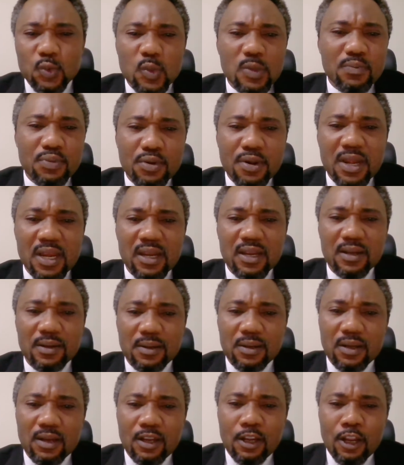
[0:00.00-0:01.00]
pray,
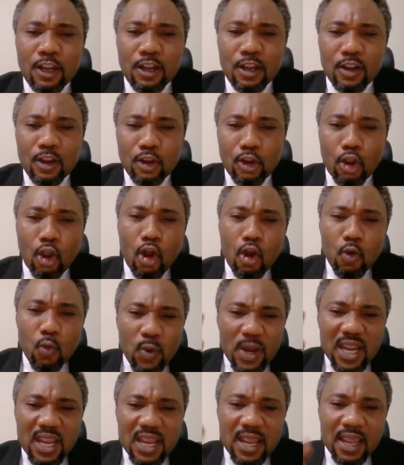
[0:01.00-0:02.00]
God will
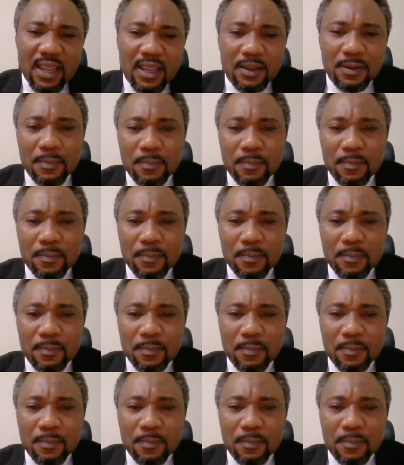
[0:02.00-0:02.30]
hear.